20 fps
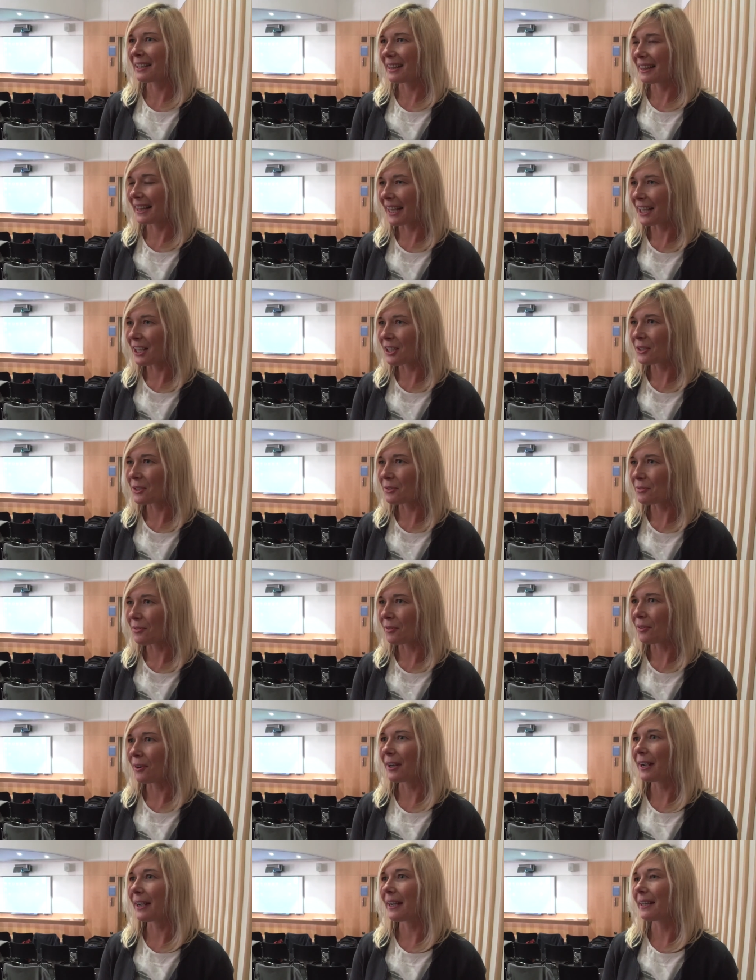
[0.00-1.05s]
Thank you
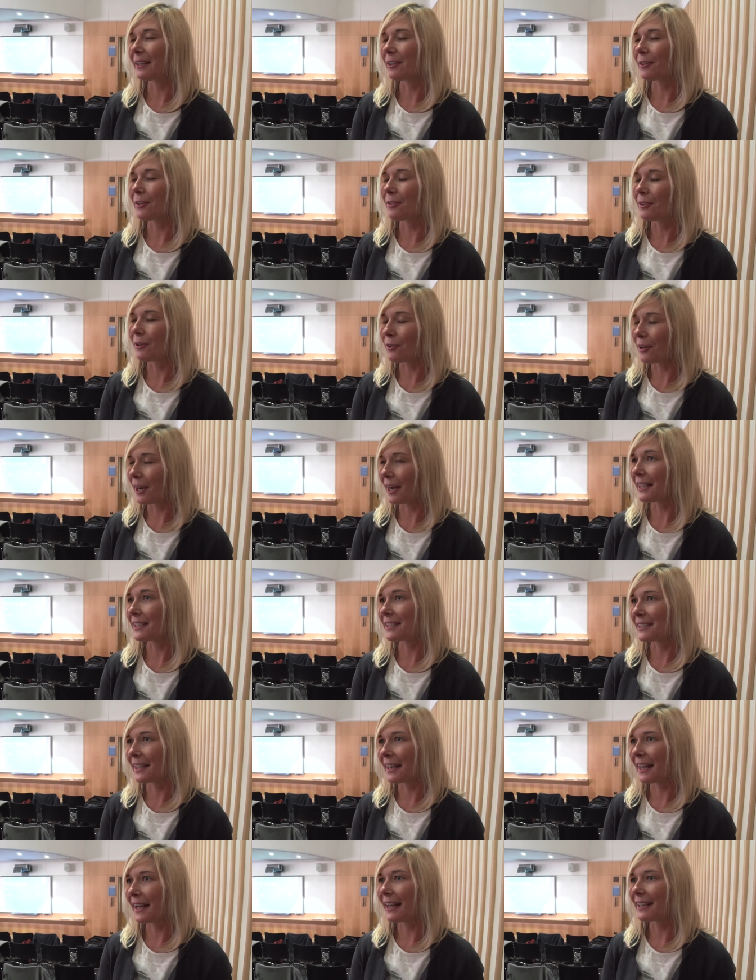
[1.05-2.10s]
for uh,
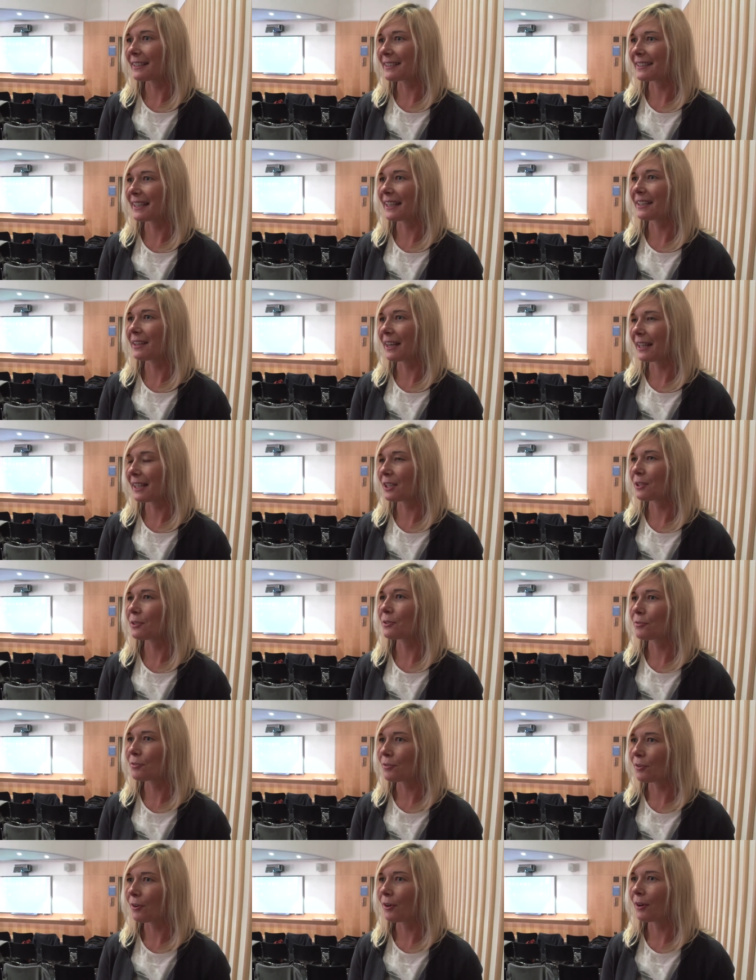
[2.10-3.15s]
organizing that and thank you
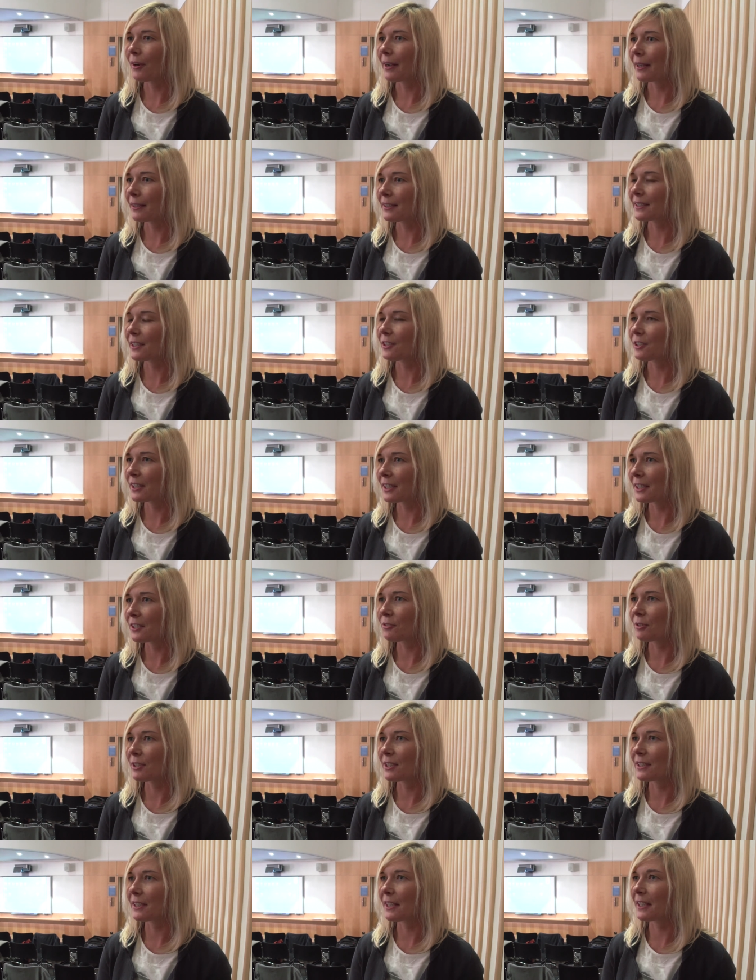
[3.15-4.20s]
for uh, such an
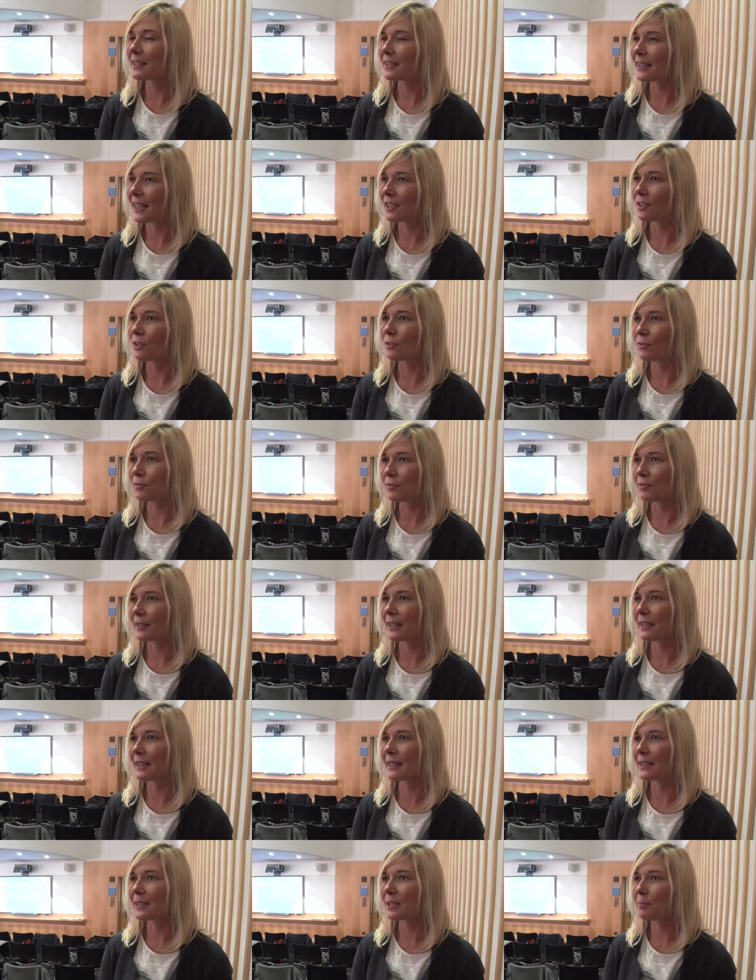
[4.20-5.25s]
interesting set of
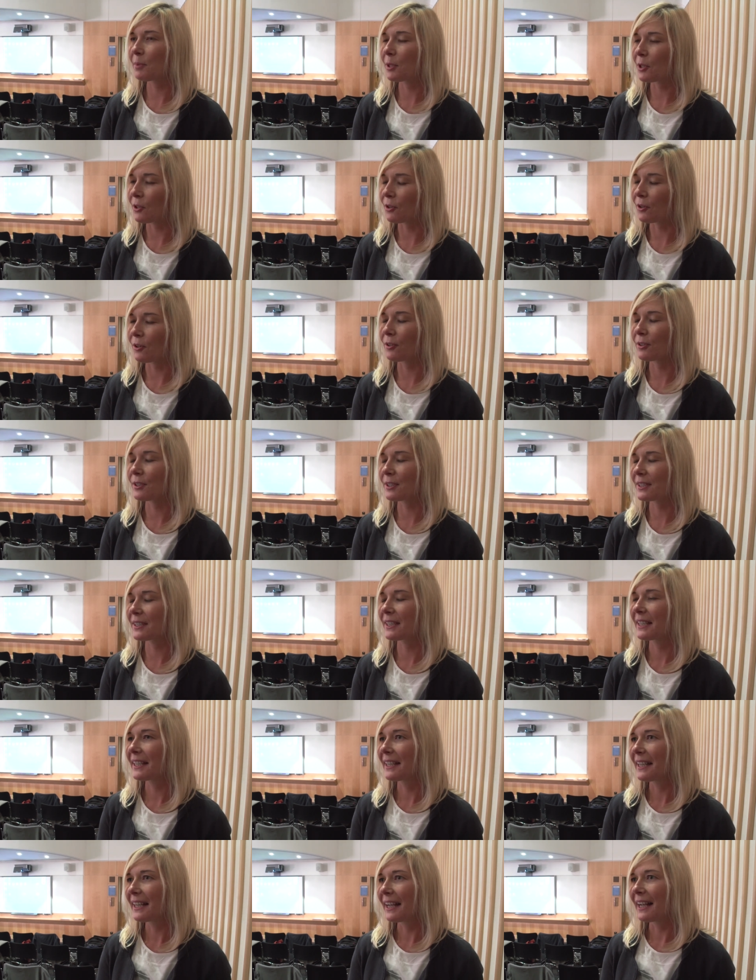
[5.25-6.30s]
uh, speakers
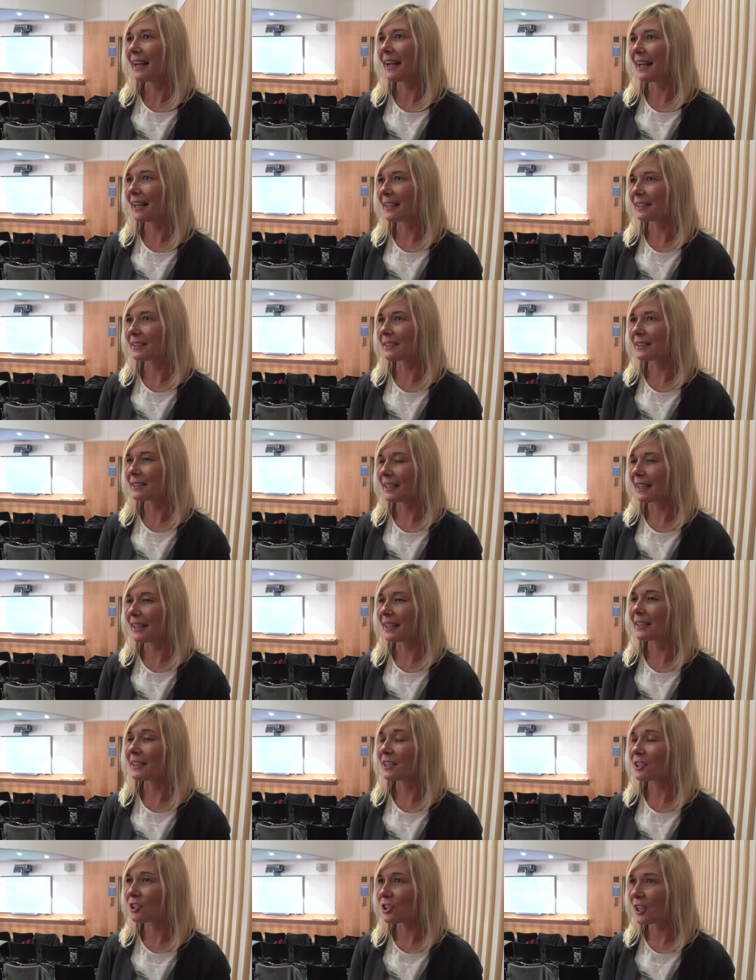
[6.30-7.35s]
and uh,
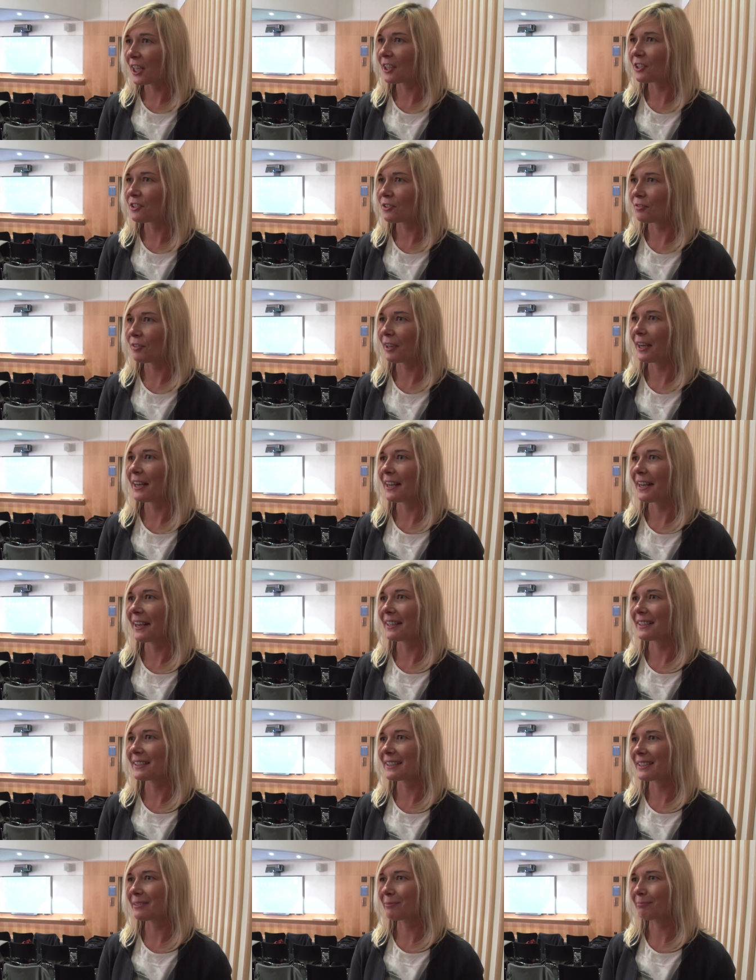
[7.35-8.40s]
an exchange of
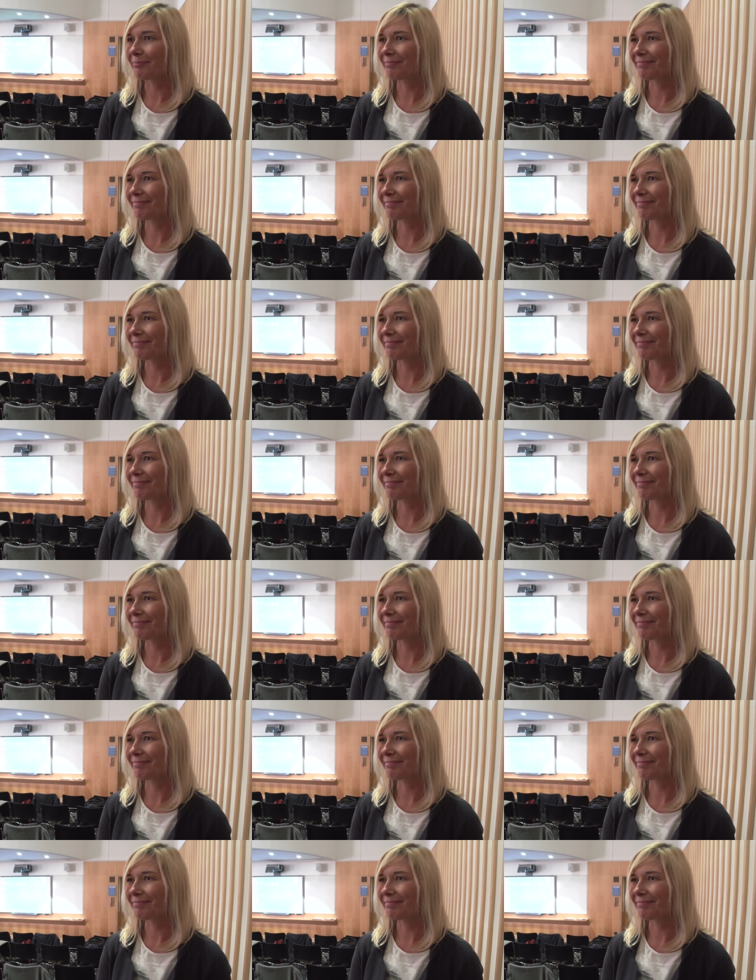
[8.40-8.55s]
ideas.